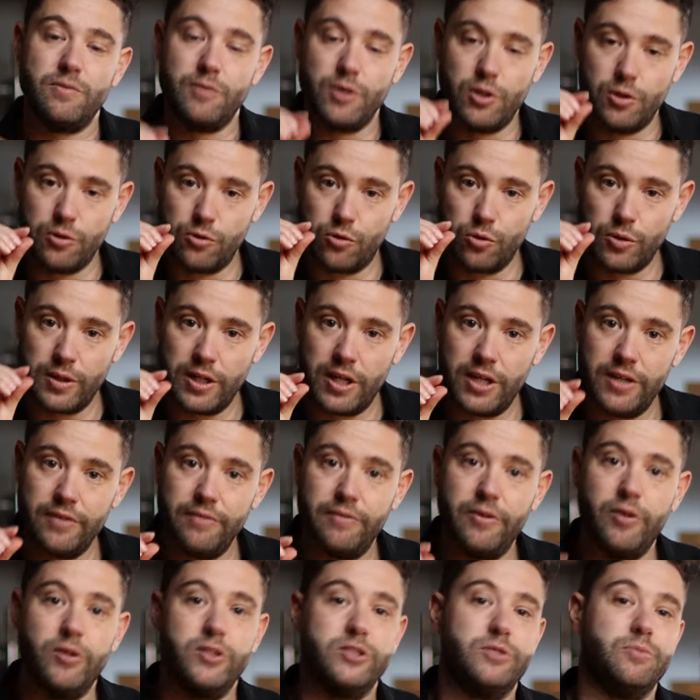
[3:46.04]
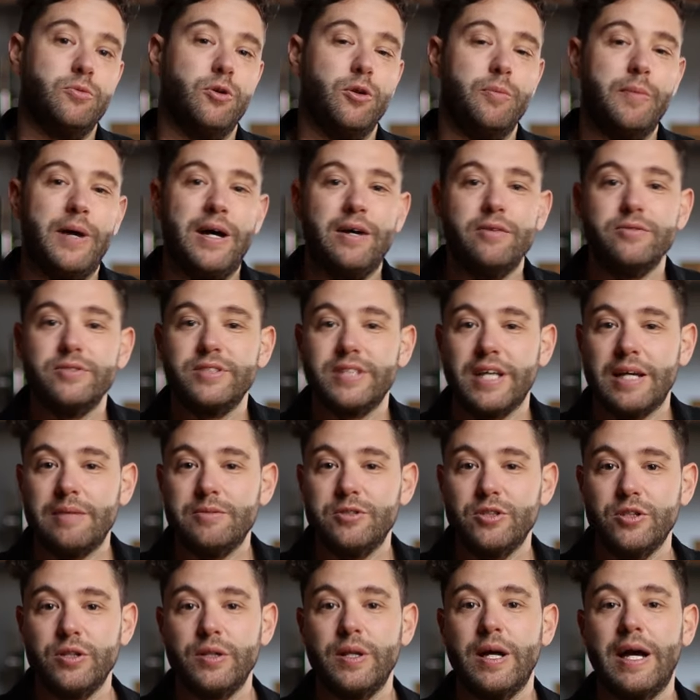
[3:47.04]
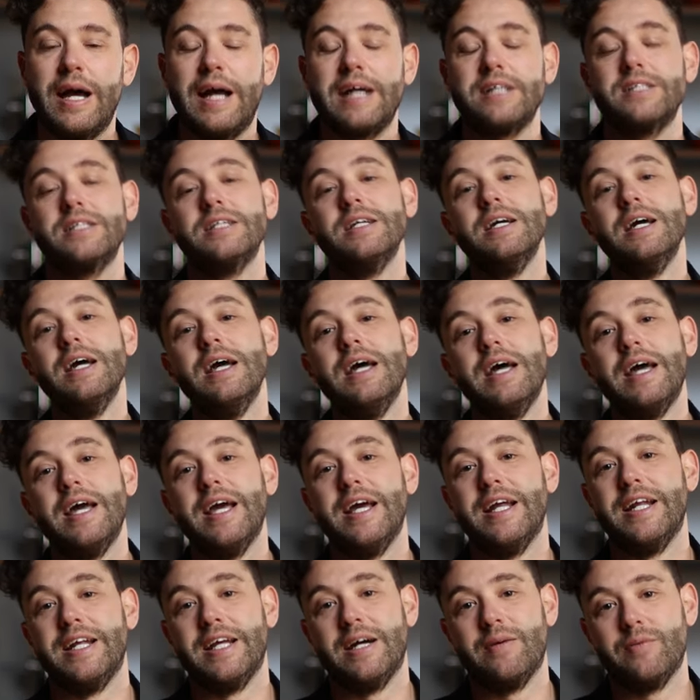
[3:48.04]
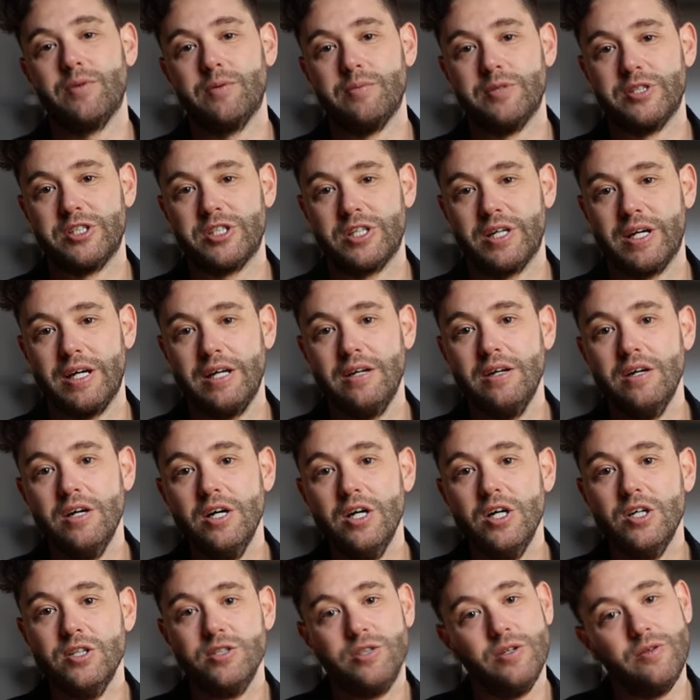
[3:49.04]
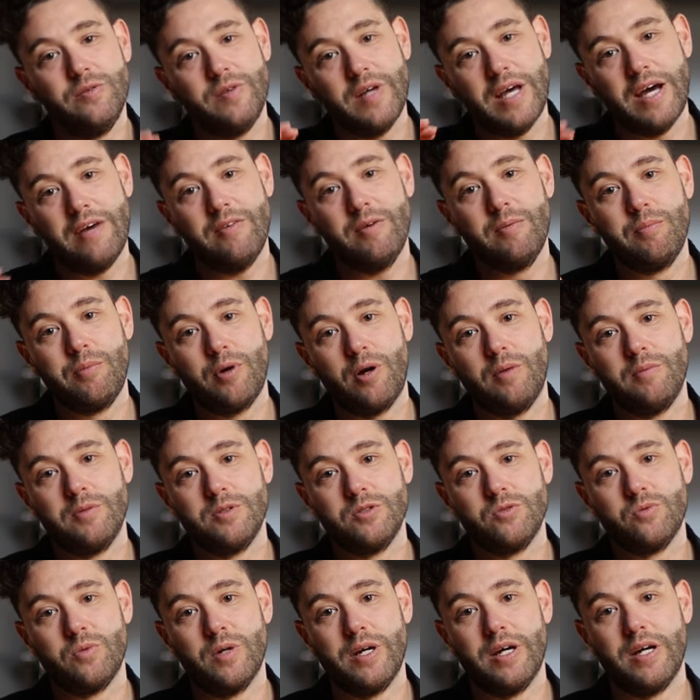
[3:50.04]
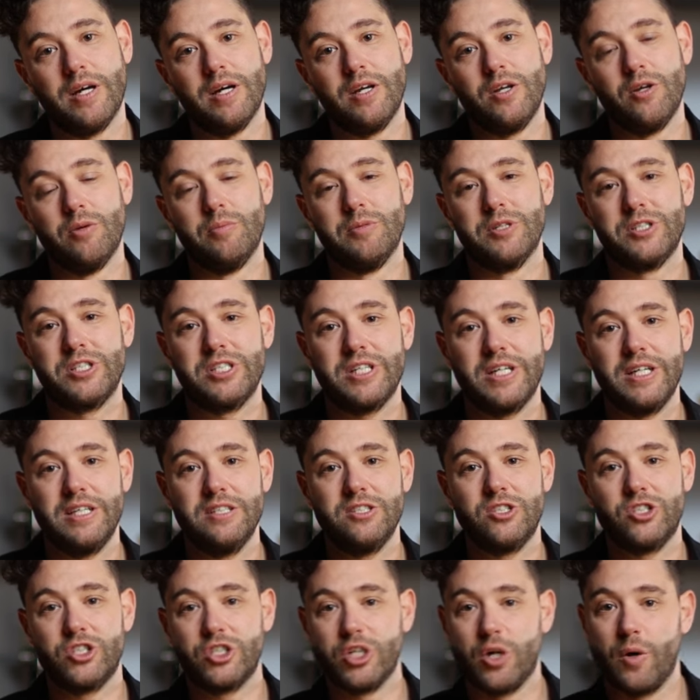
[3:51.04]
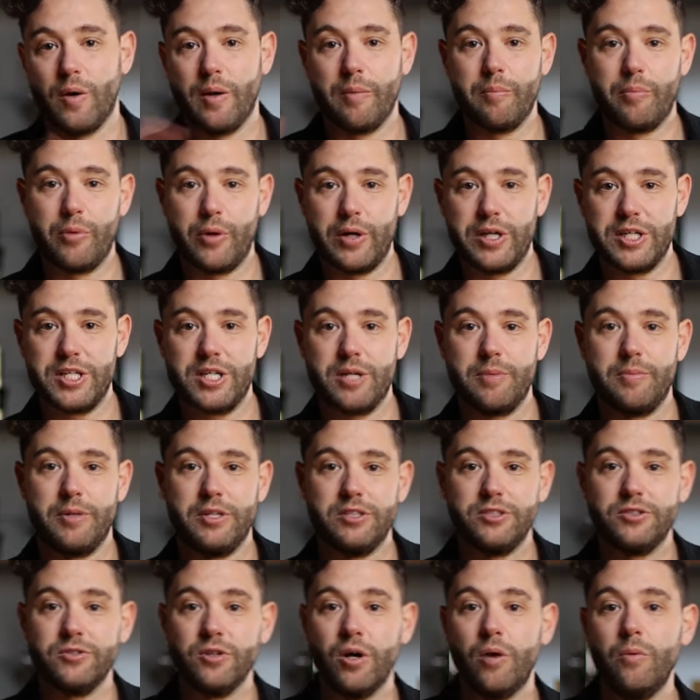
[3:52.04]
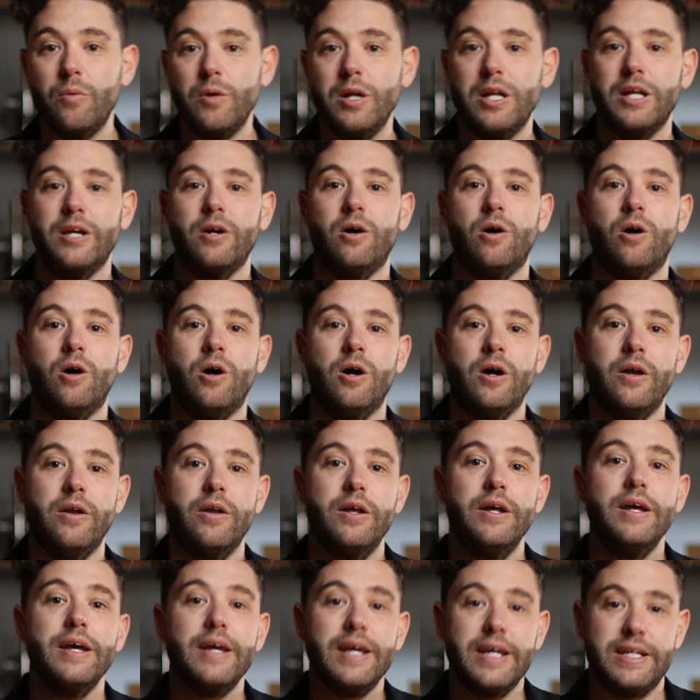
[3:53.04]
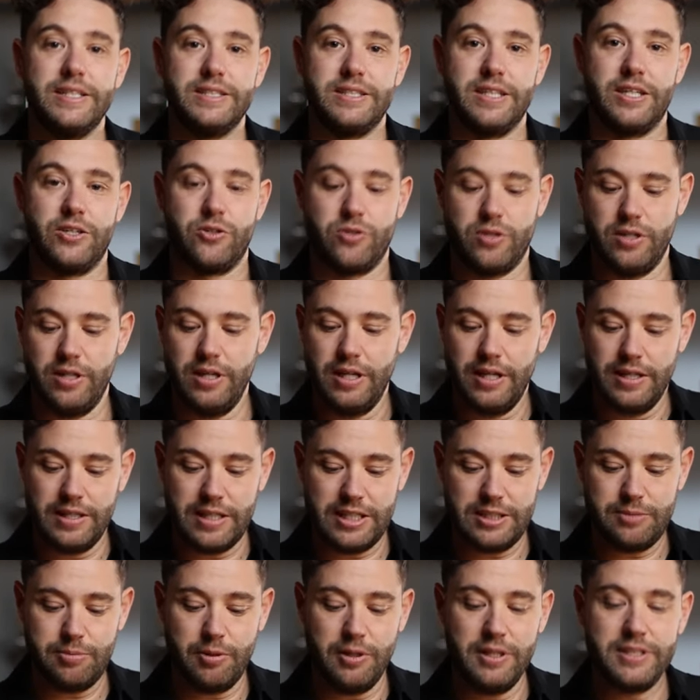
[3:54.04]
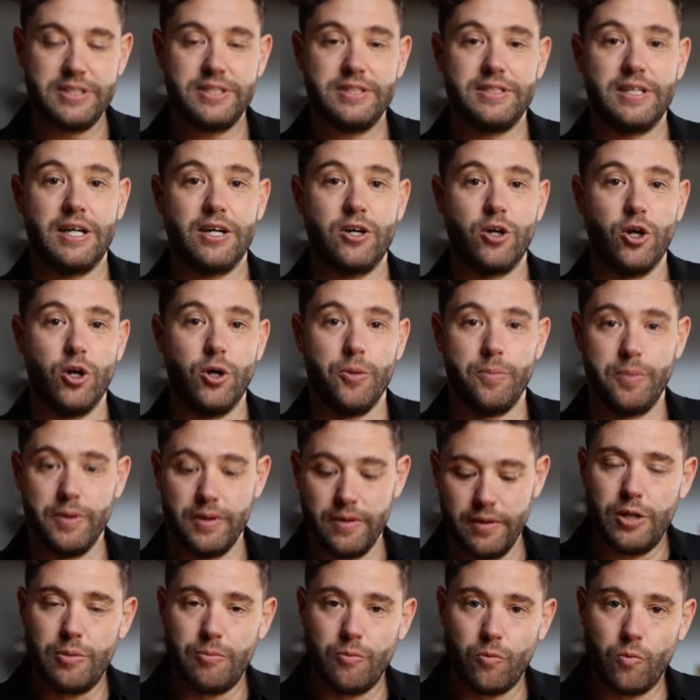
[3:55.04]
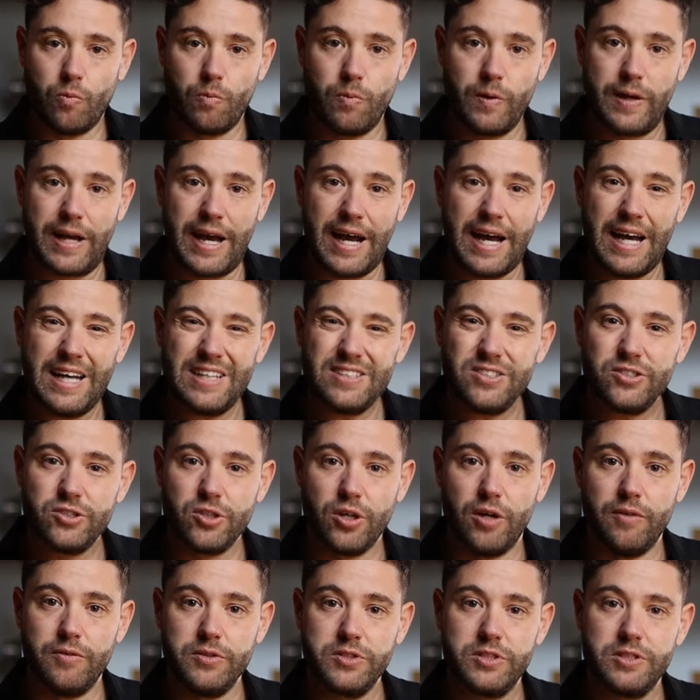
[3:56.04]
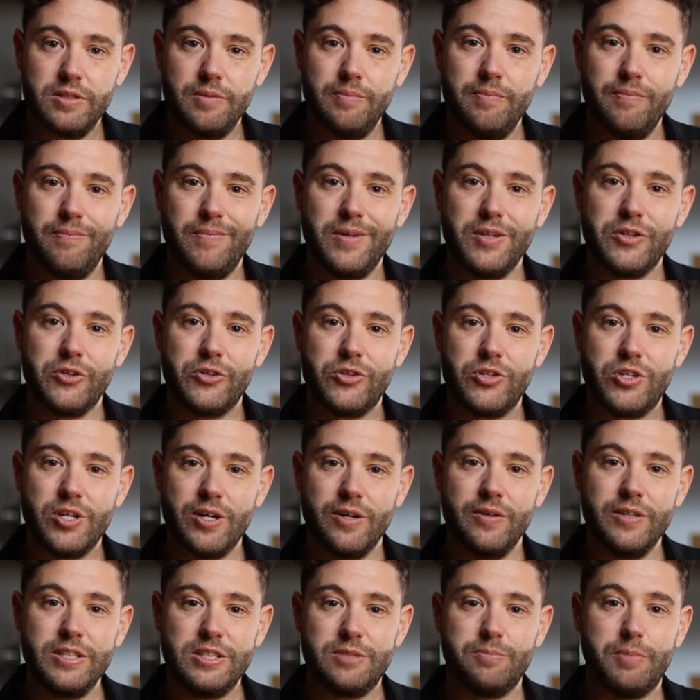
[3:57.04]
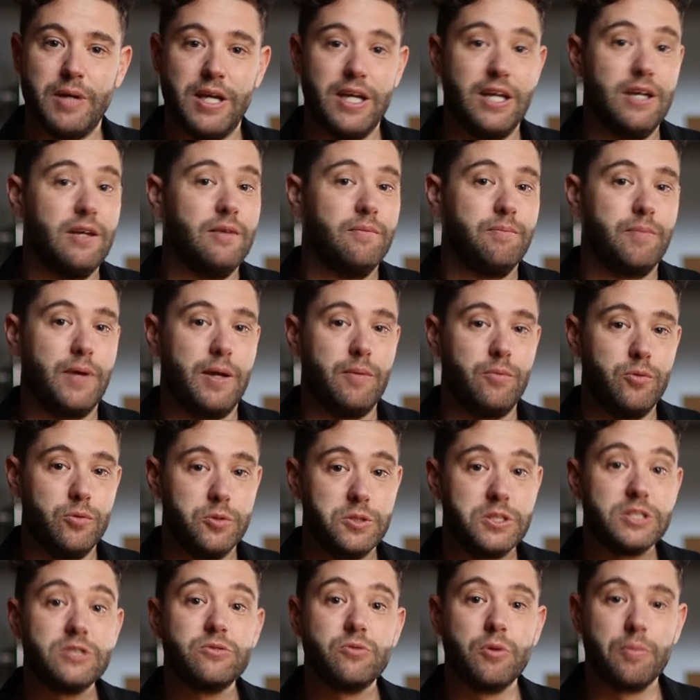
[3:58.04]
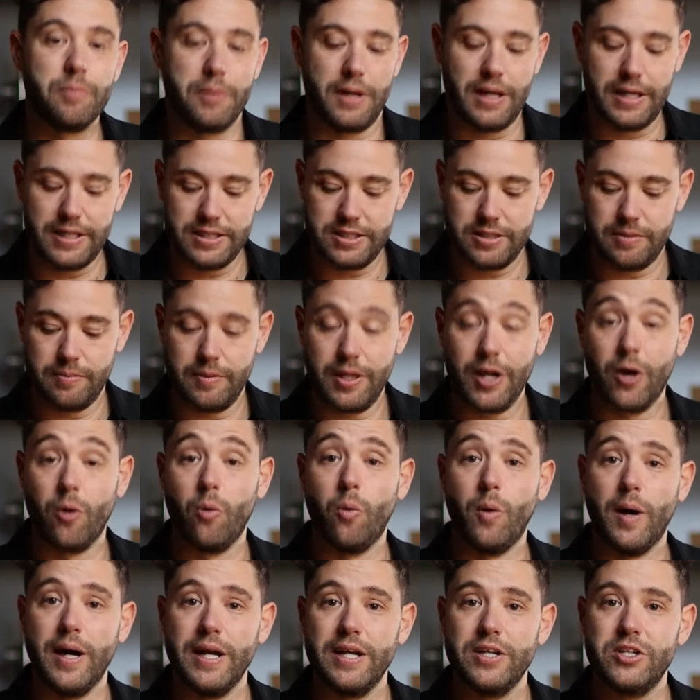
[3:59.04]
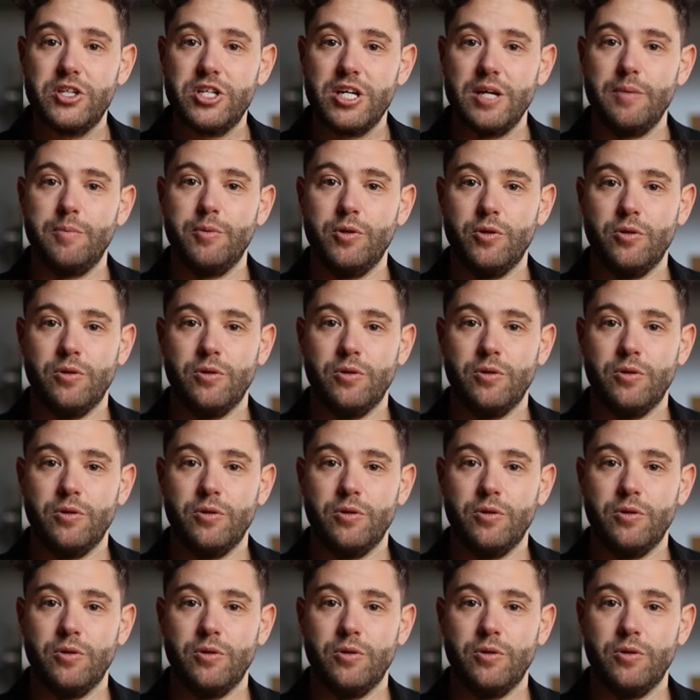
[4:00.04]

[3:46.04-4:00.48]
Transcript: you're doing only a very small amount of steam, so you're not actually heating up the machine. So if you're having problems where your machine's showing pressure, but it's not really hot, etc., that's probably stuck open. You can service them, but generally speaking, people just replace them. They're quite a cheap